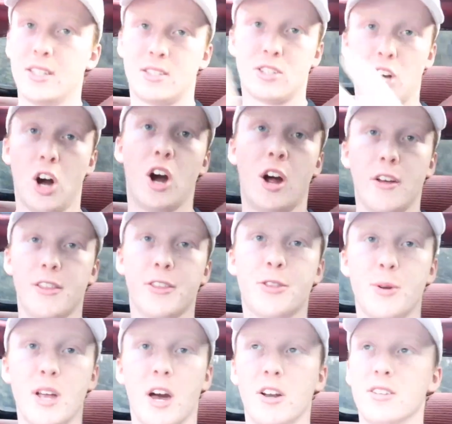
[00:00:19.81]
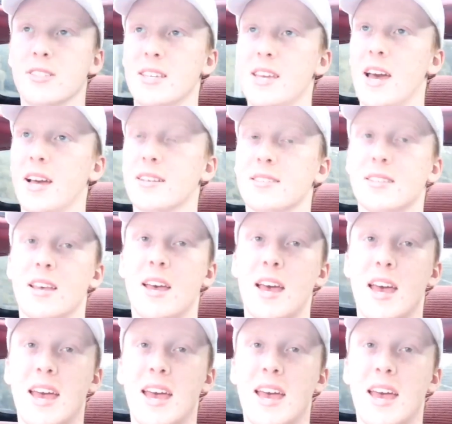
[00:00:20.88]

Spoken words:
this car, the 300ZX.